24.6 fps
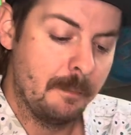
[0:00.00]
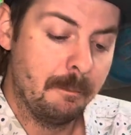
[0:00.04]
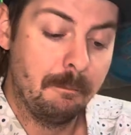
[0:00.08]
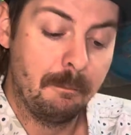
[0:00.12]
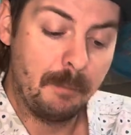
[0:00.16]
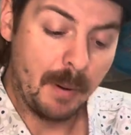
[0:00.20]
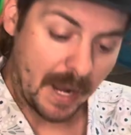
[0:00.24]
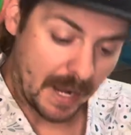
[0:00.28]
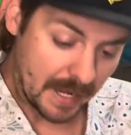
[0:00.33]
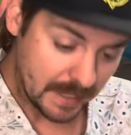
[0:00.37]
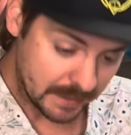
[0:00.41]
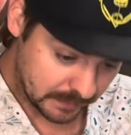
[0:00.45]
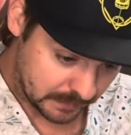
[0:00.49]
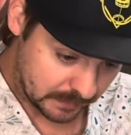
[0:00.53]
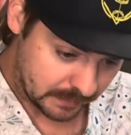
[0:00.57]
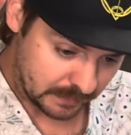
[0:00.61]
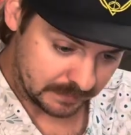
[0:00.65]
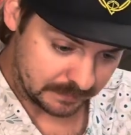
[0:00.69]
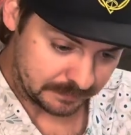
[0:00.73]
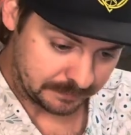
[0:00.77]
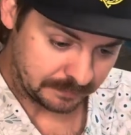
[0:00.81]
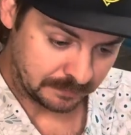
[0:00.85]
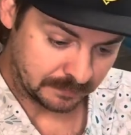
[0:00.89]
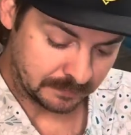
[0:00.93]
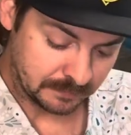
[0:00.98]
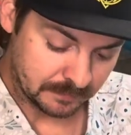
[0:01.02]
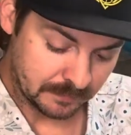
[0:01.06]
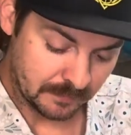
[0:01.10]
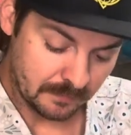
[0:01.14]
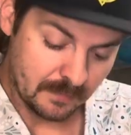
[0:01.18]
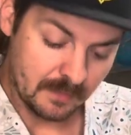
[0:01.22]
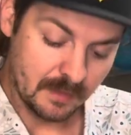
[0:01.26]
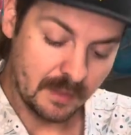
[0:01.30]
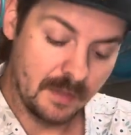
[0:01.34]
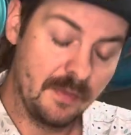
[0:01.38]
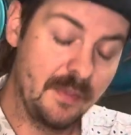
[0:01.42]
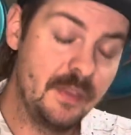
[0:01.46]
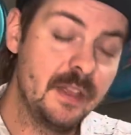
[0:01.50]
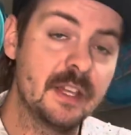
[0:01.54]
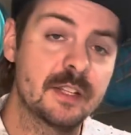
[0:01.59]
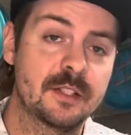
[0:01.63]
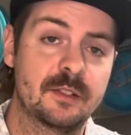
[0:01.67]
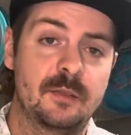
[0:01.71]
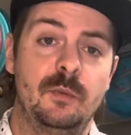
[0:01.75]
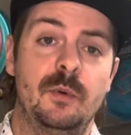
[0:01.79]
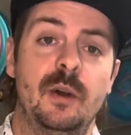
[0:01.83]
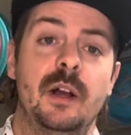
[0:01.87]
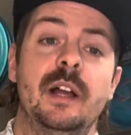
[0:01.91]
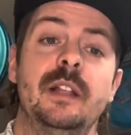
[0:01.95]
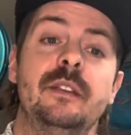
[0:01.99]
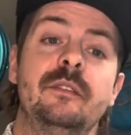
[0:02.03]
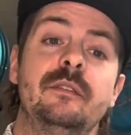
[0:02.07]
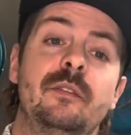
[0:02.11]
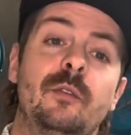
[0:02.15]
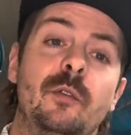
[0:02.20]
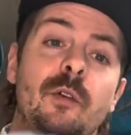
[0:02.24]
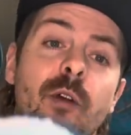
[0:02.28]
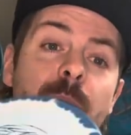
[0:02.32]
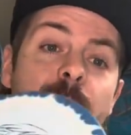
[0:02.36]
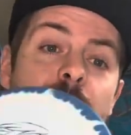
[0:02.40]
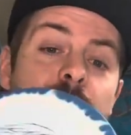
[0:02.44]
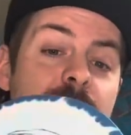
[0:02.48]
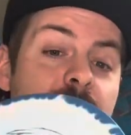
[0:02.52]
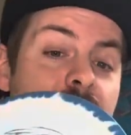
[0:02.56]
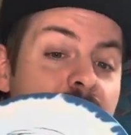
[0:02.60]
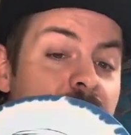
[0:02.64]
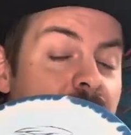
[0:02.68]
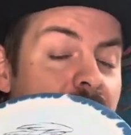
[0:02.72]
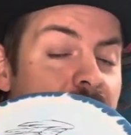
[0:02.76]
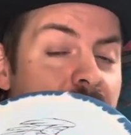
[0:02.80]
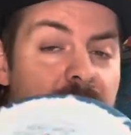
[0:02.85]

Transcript: But this one for me